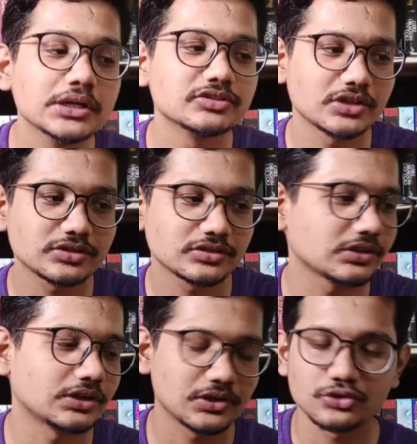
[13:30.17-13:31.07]
Just
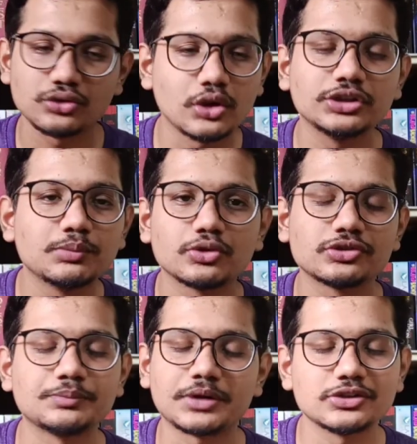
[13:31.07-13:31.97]
uh, sort the books
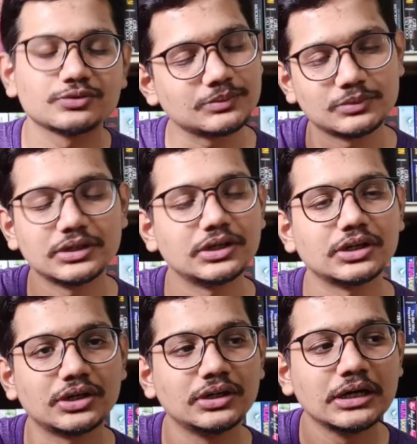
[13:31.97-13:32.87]
in price from uh,